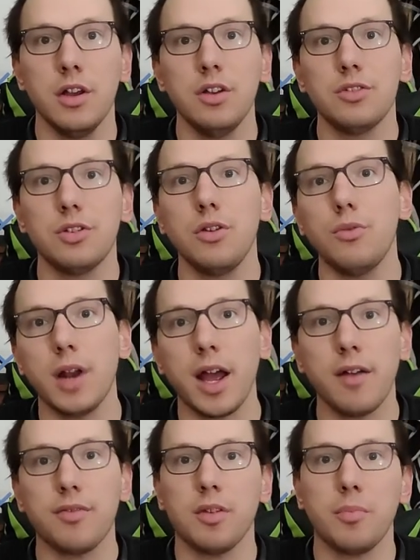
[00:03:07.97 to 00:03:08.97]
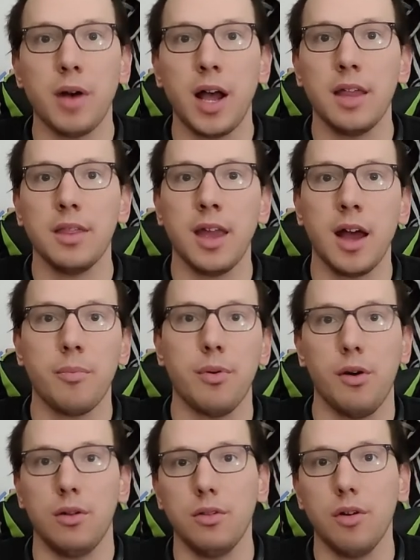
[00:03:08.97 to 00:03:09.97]
So you would have to buy the app
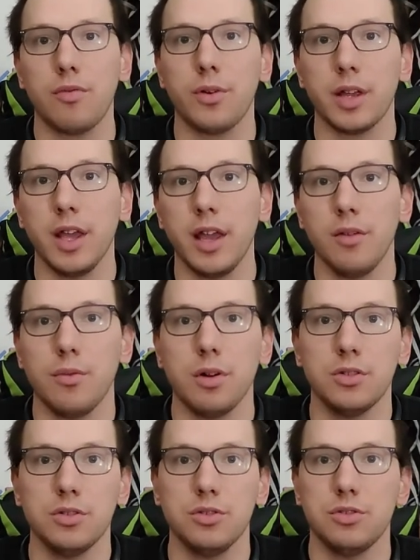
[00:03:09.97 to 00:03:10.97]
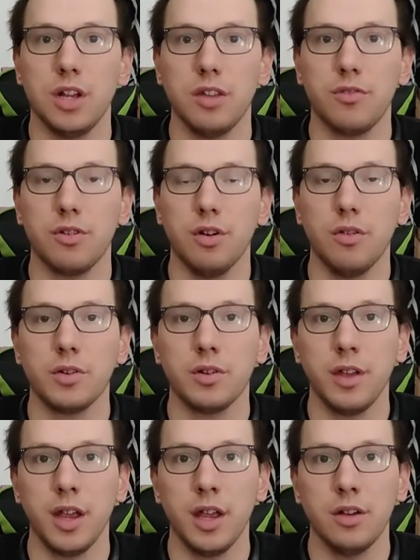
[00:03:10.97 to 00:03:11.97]
all over again once you transfer over
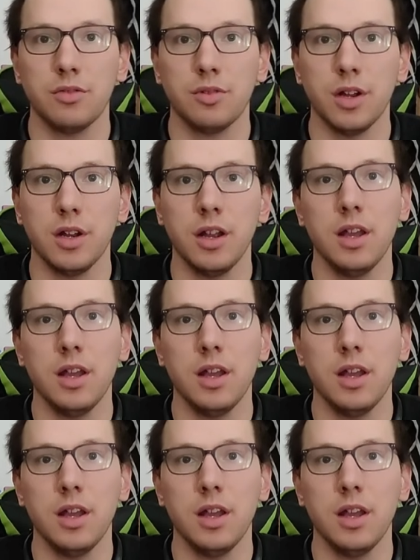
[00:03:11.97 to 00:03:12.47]
to Android.